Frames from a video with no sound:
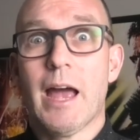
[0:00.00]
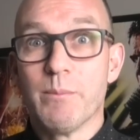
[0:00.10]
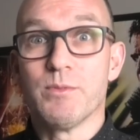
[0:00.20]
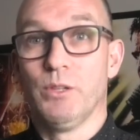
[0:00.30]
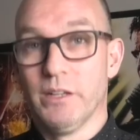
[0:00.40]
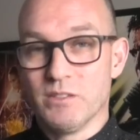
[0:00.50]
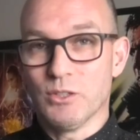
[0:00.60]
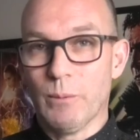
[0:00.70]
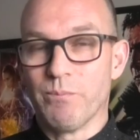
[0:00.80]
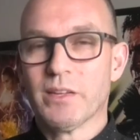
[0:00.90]
absolutely
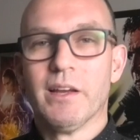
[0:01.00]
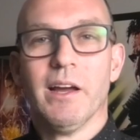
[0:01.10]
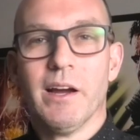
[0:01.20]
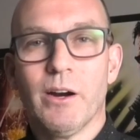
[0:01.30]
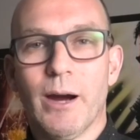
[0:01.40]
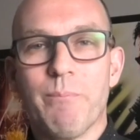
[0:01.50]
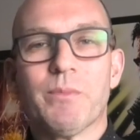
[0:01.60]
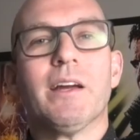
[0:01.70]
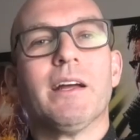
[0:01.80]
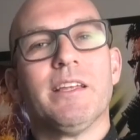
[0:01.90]
do. All right,
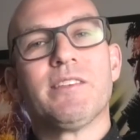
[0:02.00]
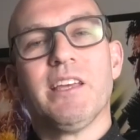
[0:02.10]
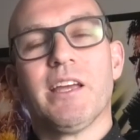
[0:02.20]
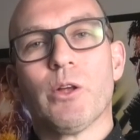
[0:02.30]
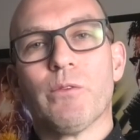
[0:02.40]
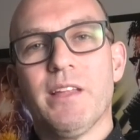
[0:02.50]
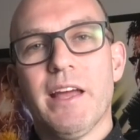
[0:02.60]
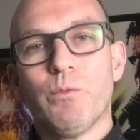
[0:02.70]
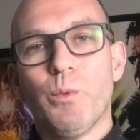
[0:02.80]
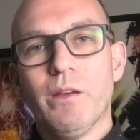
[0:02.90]
let's kick it off
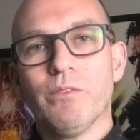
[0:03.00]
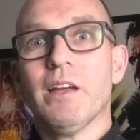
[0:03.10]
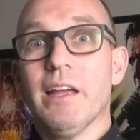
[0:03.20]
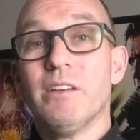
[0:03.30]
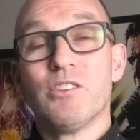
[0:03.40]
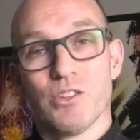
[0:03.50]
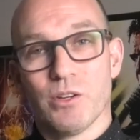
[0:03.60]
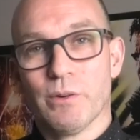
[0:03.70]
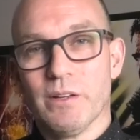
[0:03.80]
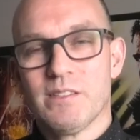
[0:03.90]
now with
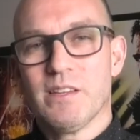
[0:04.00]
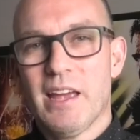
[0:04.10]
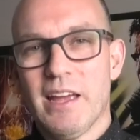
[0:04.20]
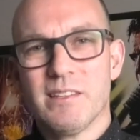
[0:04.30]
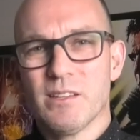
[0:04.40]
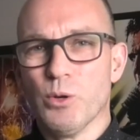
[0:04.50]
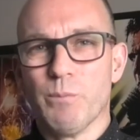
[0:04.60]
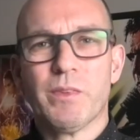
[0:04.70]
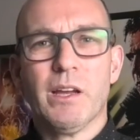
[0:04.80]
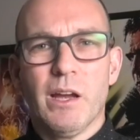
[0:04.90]
insurance. And
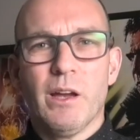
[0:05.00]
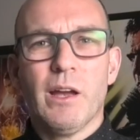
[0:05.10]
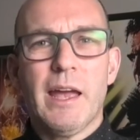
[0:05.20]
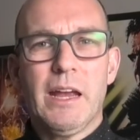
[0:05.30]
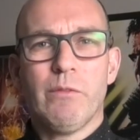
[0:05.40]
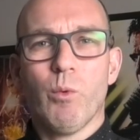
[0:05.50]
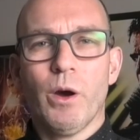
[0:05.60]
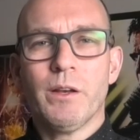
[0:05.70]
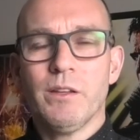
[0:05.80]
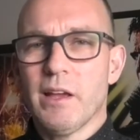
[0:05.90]
look,
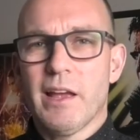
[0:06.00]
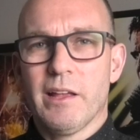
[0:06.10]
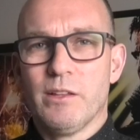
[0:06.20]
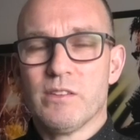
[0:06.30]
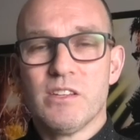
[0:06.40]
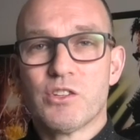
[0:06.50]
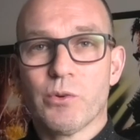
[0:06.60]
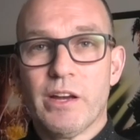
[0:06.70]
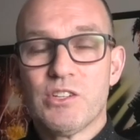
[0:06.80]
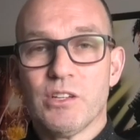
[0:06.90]
everyone in the
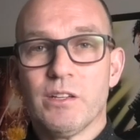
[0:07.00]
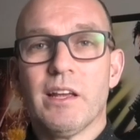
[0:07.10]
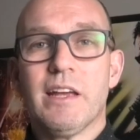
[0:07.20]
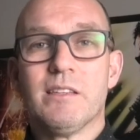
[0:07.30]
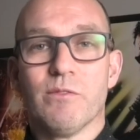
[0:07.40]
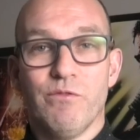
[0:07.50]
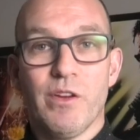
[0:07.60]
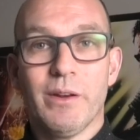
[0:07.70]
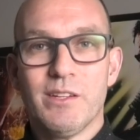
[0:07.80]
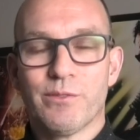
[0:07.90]
situation is
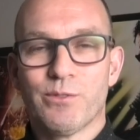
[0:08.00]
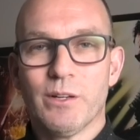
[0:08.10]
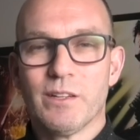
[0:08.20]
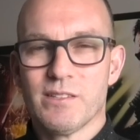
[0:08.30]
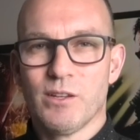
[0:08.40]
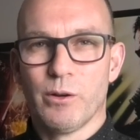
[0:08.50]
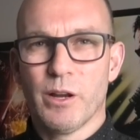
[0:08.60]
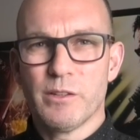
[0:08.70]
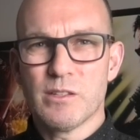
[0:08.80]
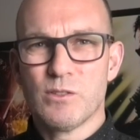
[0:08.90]
very different, so I'm
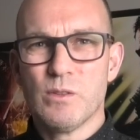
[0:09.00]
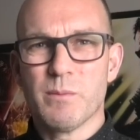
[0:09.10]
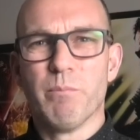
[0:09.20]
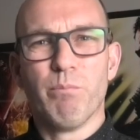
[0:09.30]
going to just do some